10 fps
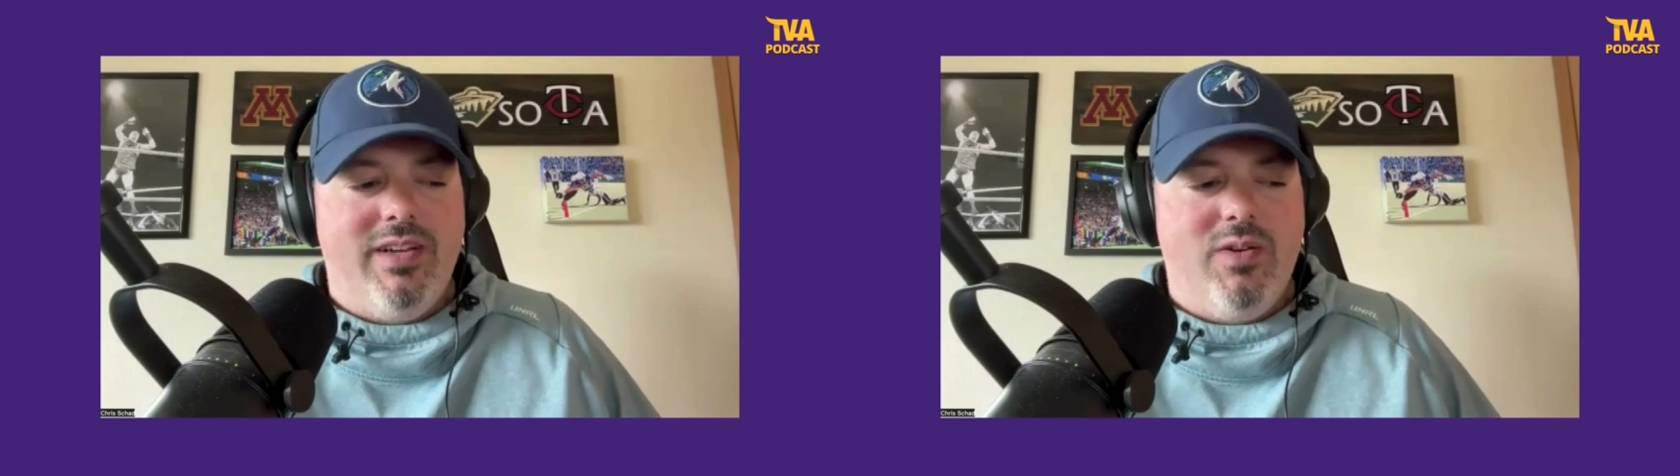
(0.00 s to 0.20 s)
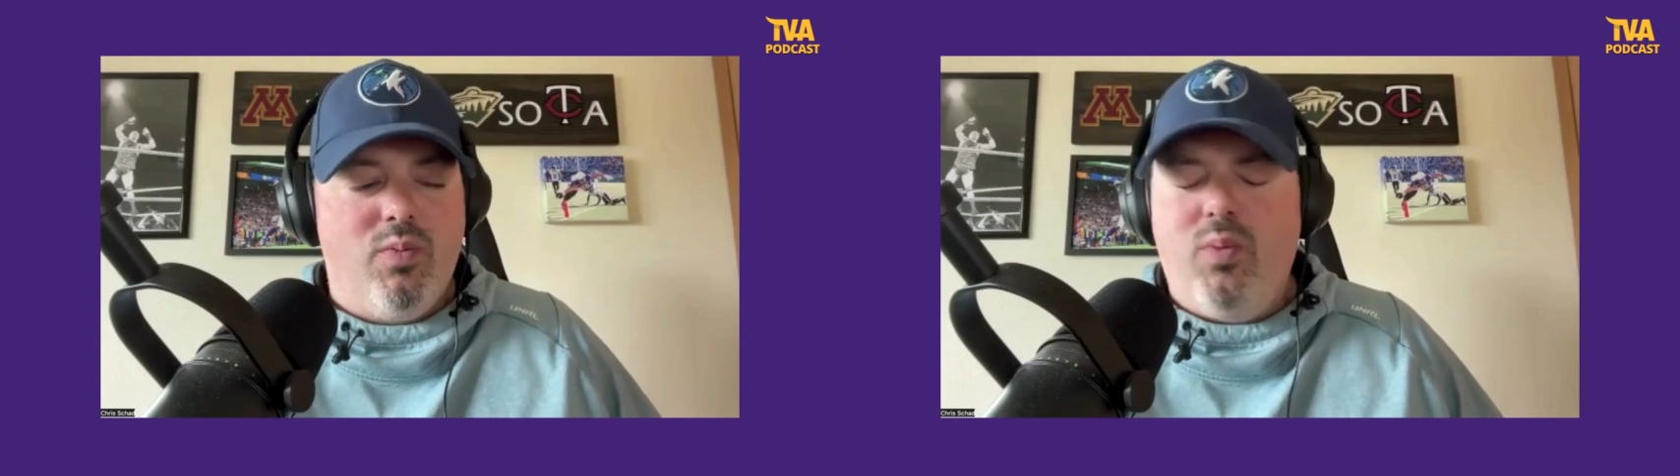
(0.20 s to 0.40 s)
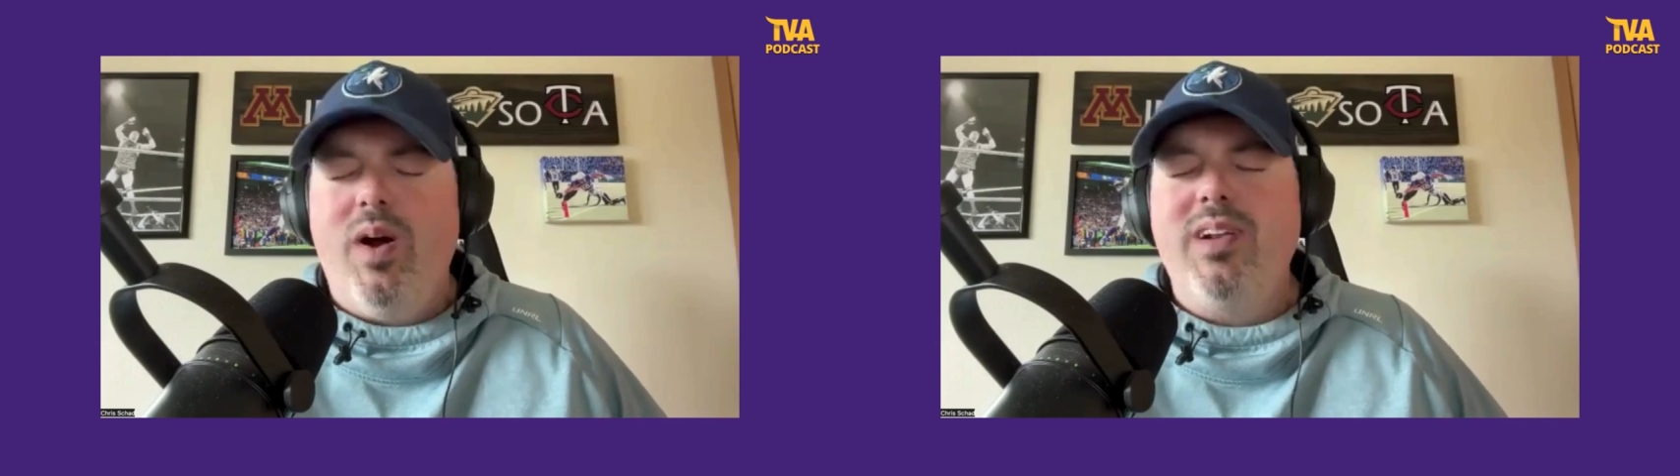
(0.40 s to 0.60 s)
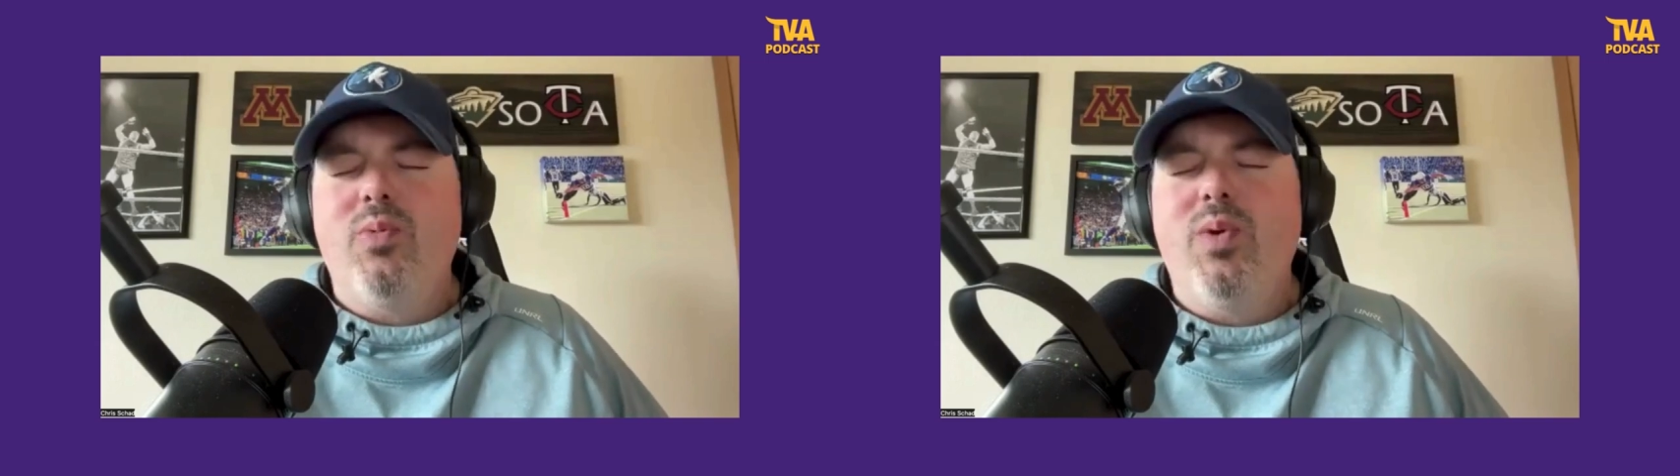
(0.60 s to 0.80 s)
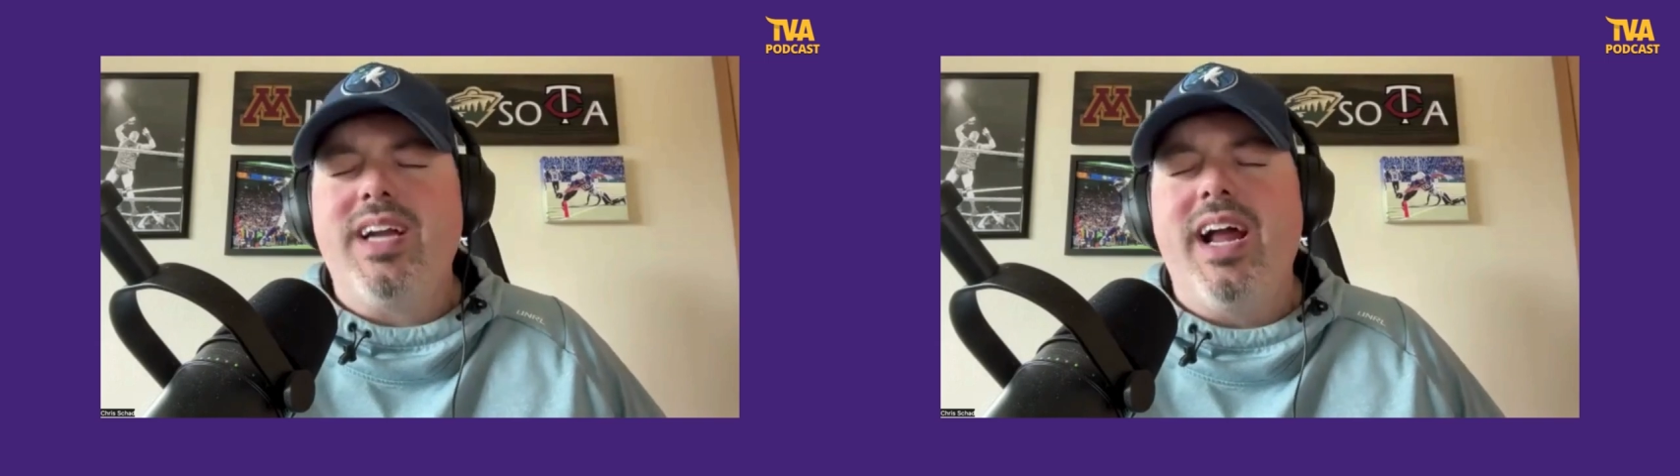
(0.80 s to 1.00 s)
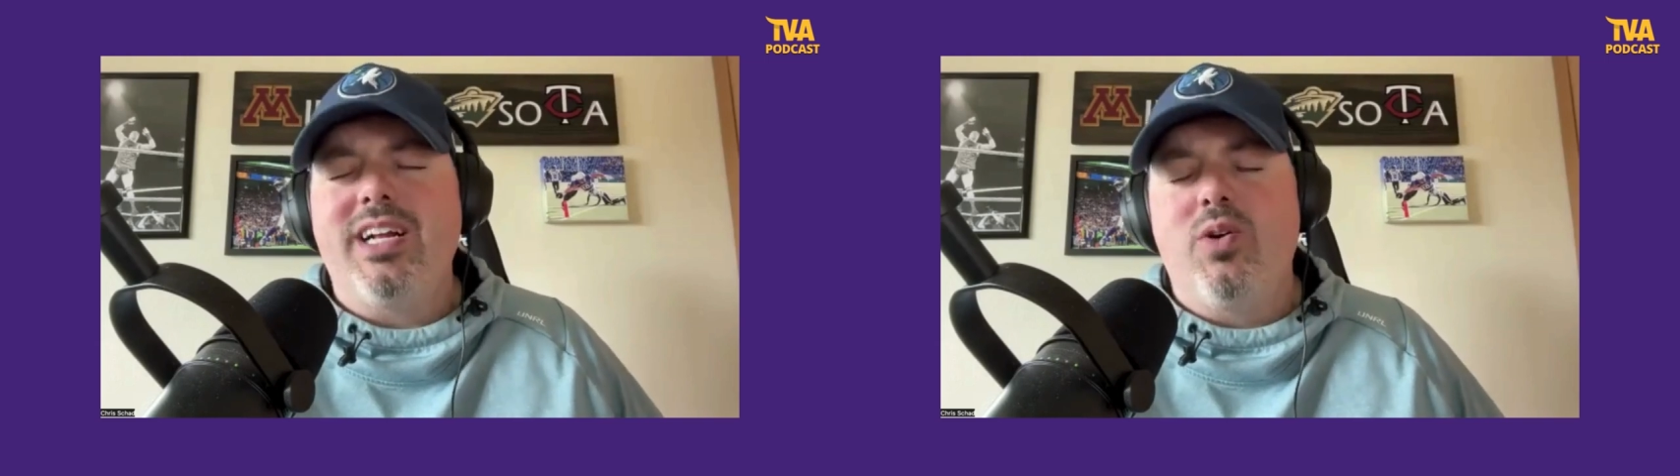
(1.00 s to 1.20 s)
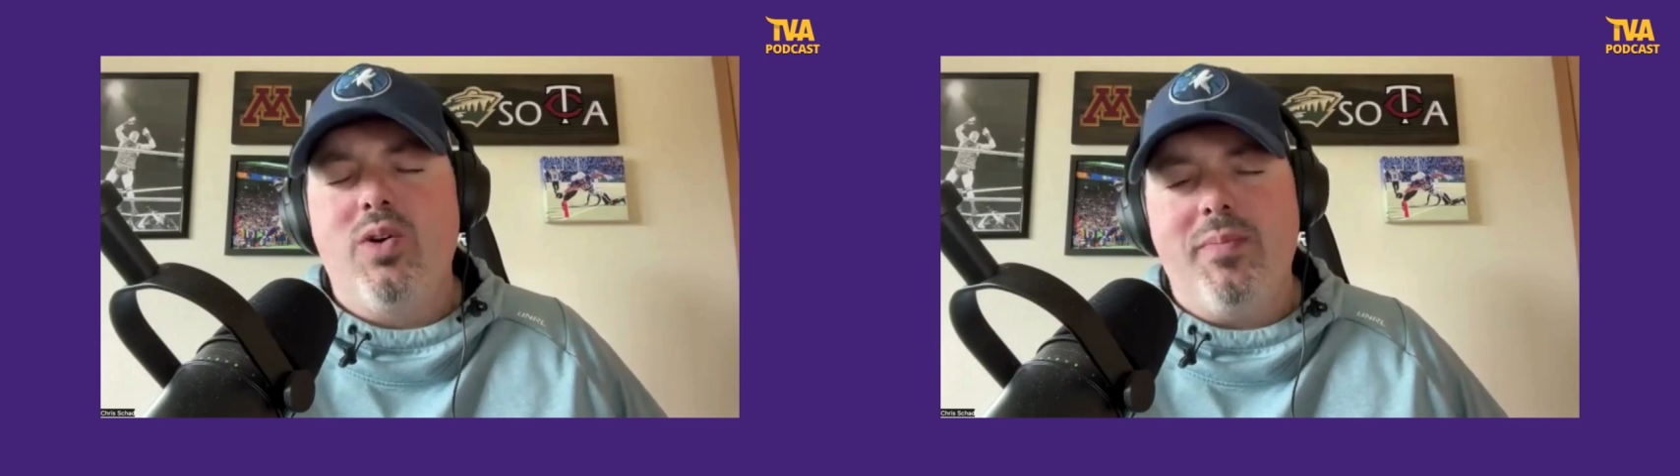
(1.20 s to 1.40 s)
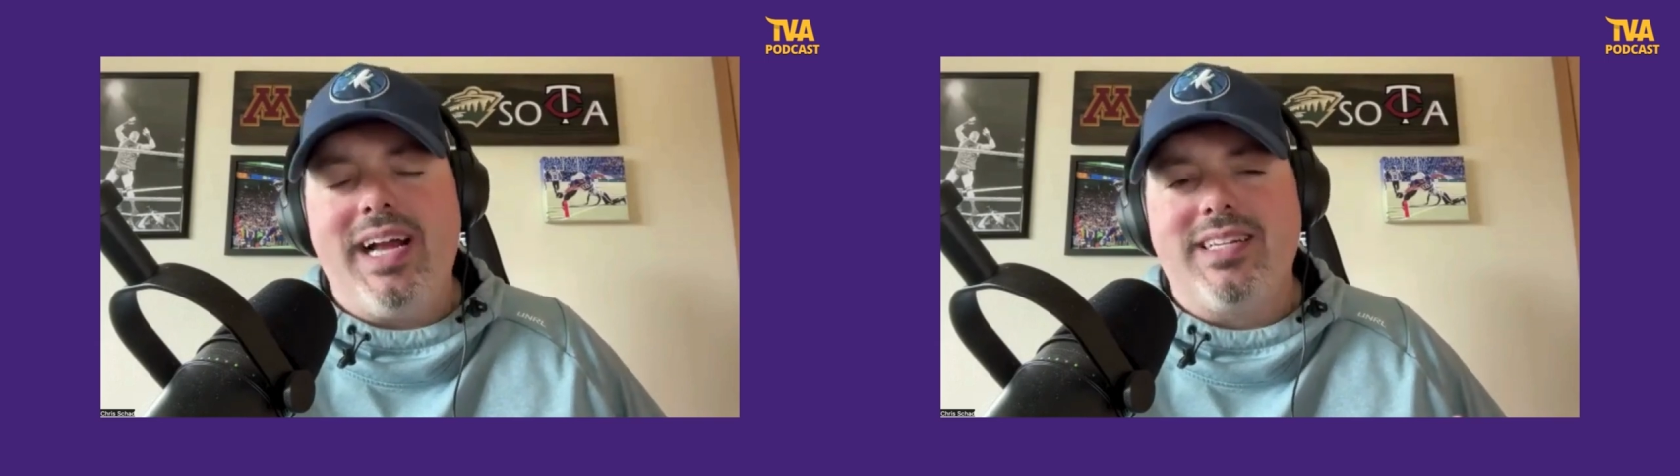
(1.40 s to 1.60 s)
what kind of
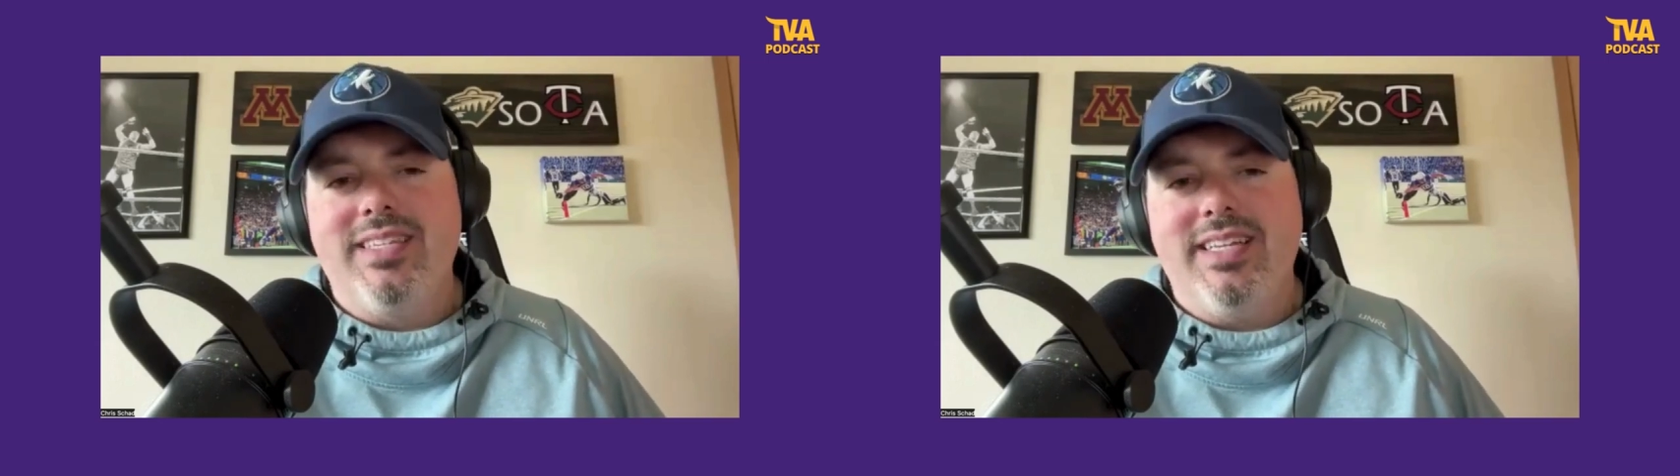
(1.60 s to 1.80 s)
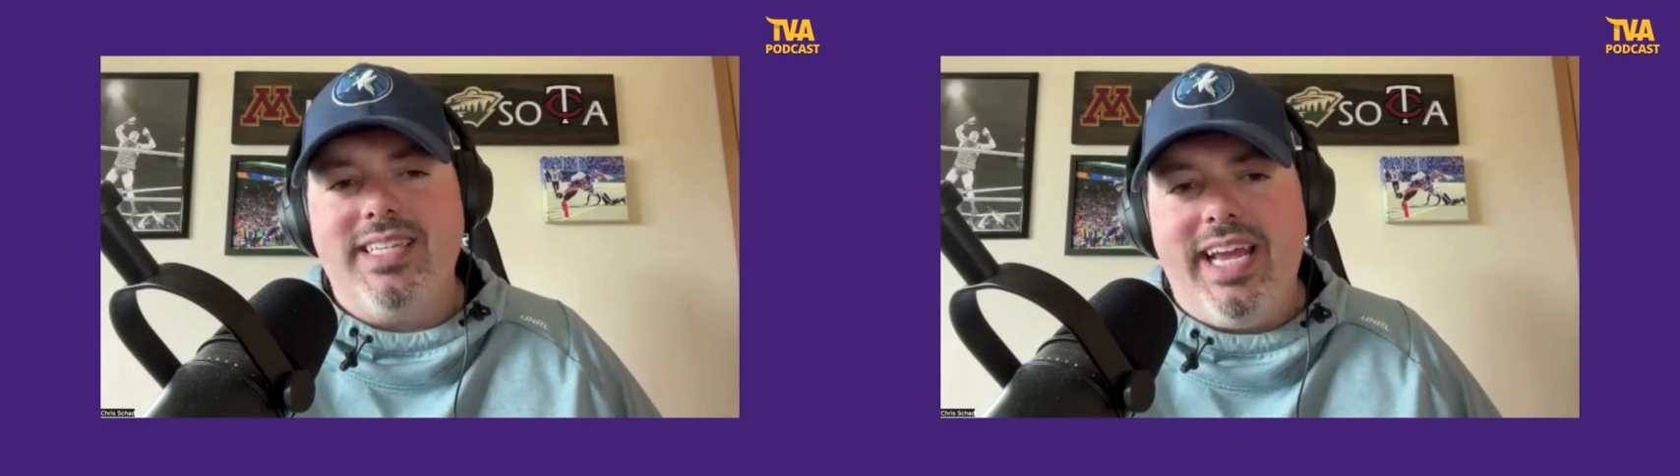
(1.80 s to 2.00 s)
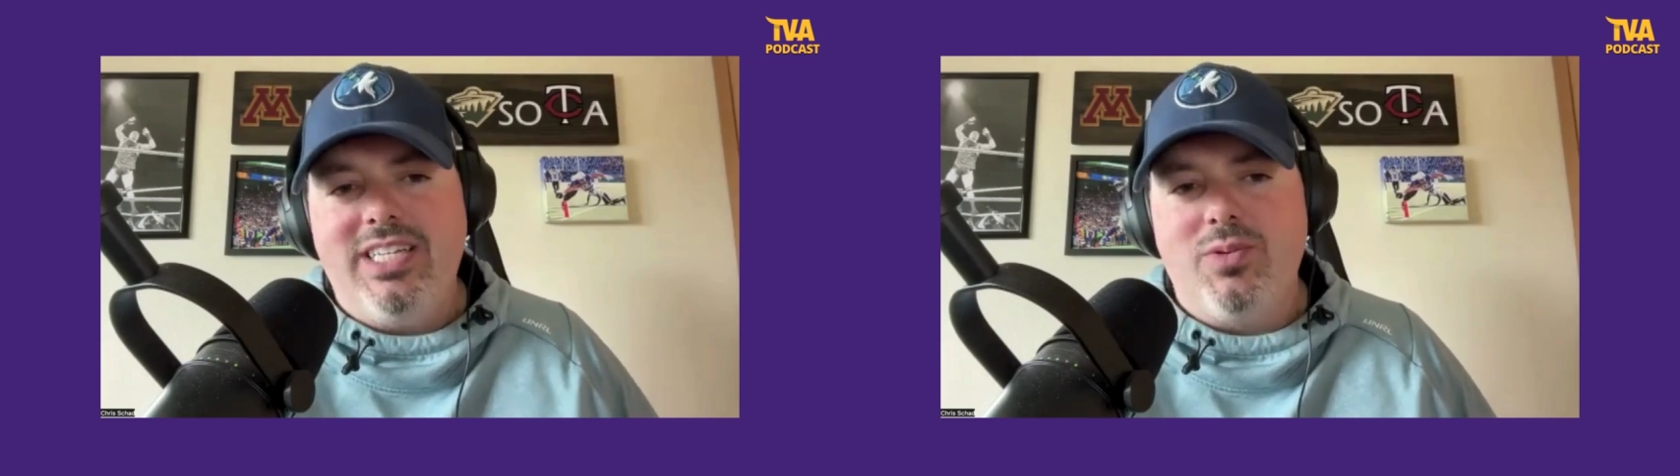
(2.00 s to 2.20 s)
quarterback does it take